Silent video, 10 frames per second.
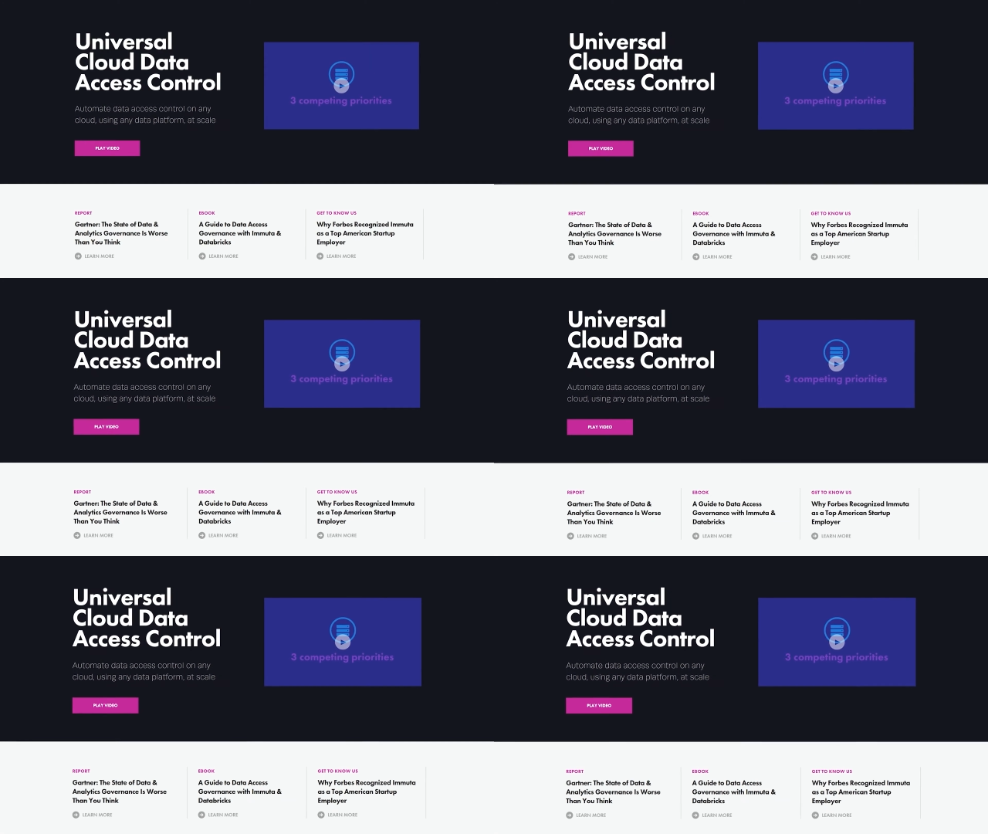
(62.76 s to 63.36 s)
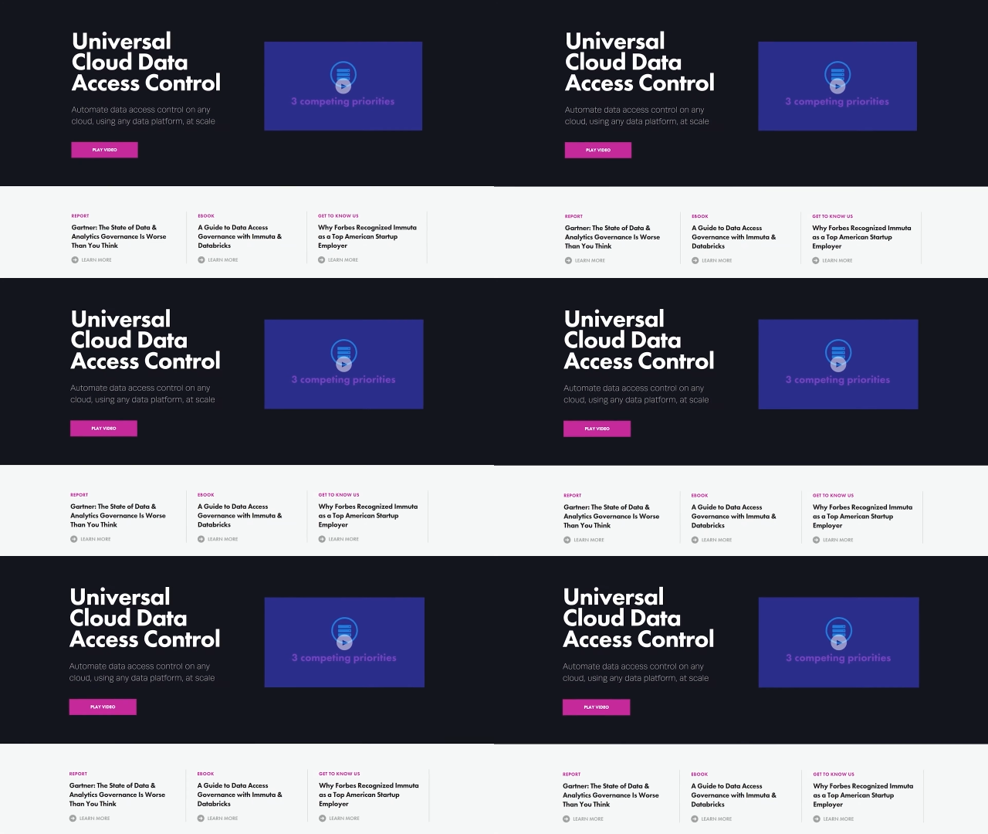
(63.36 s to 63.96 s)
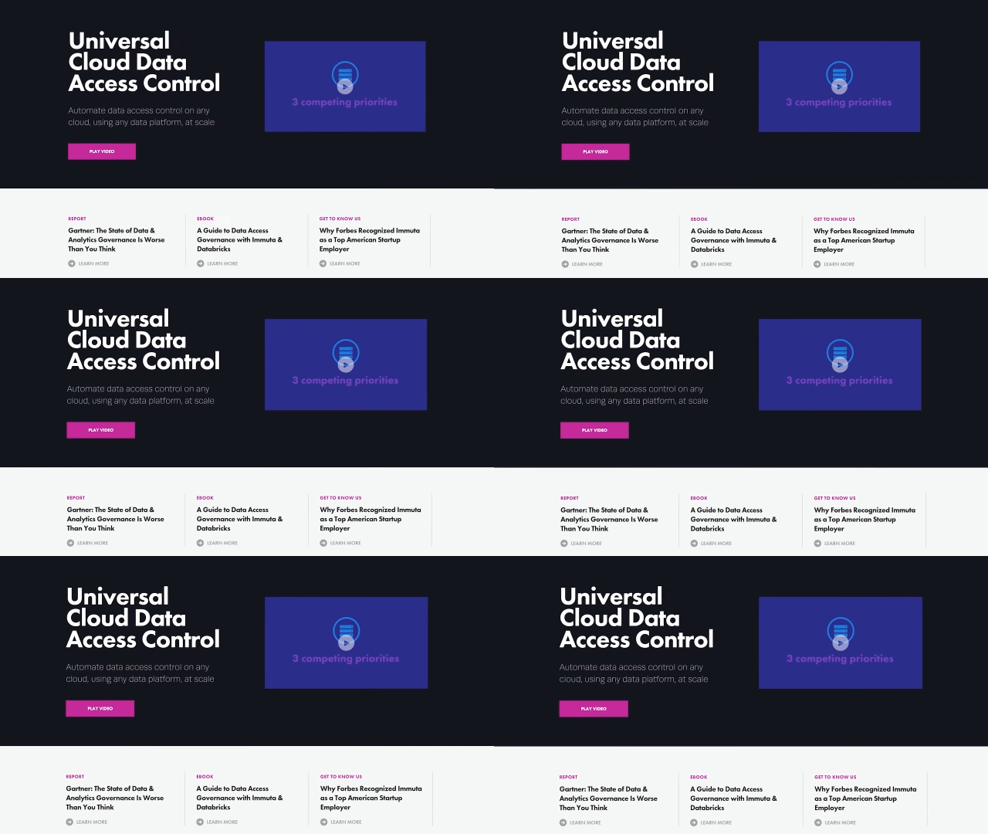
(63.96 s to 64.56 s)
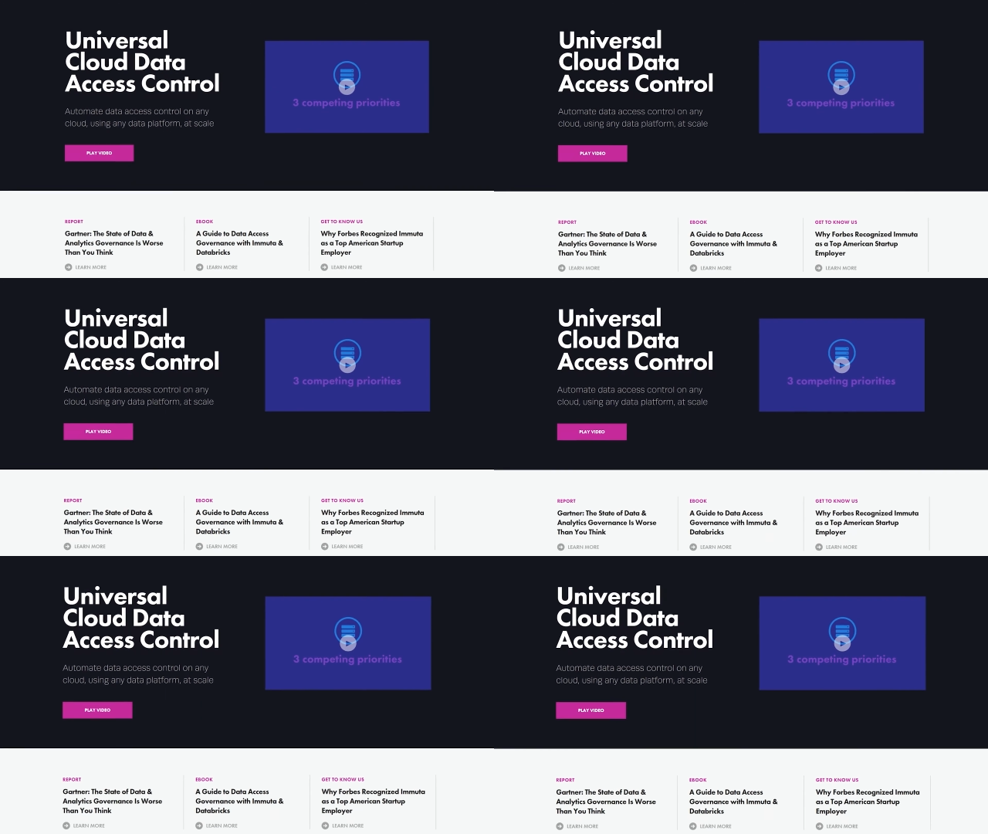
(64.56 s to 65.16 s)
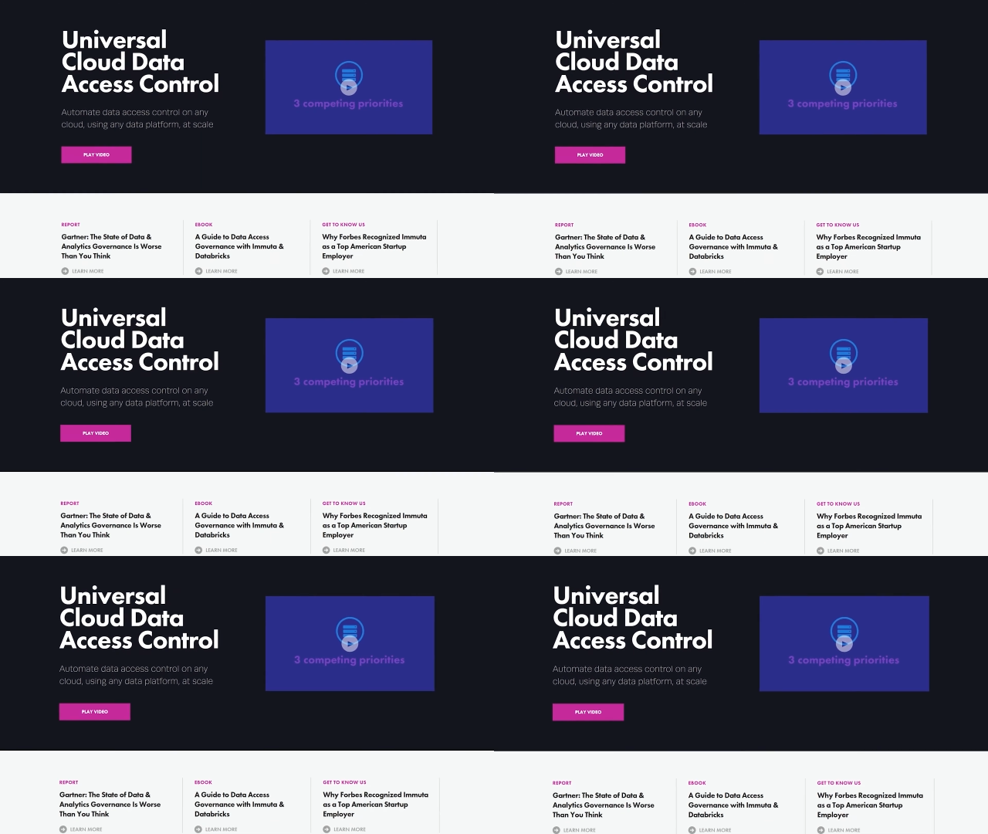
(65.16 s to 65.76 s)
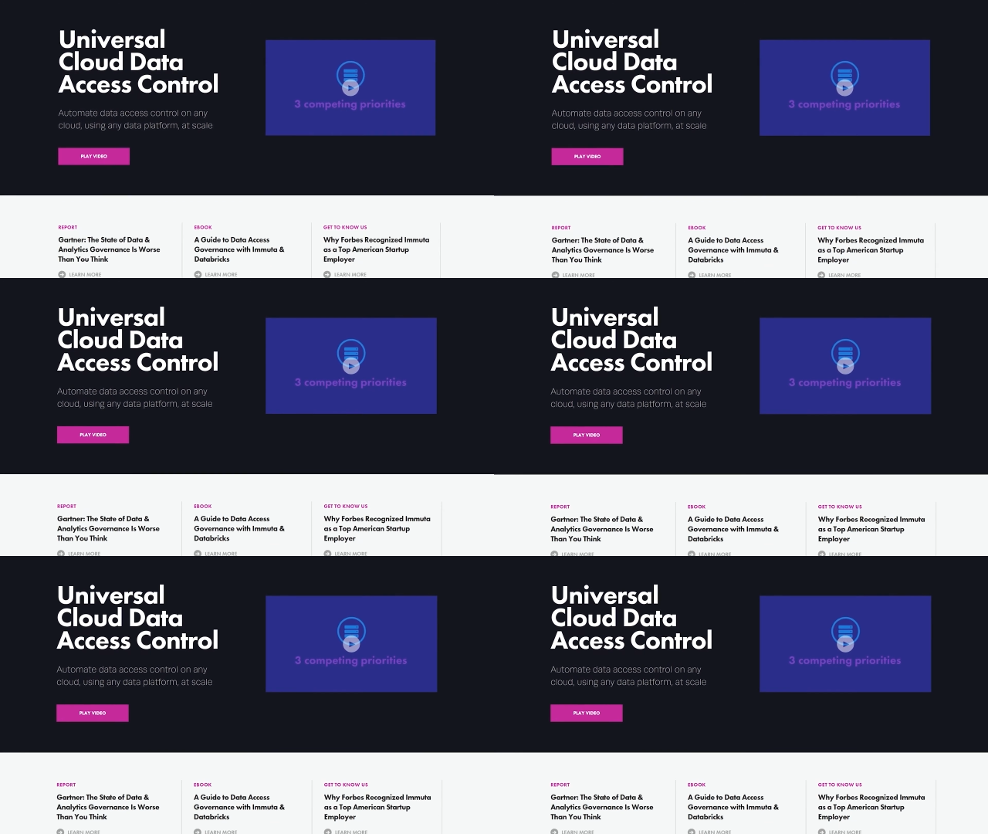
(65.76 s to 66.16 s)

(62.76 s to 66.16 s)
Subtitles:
No face is visible, so there are no lips to read.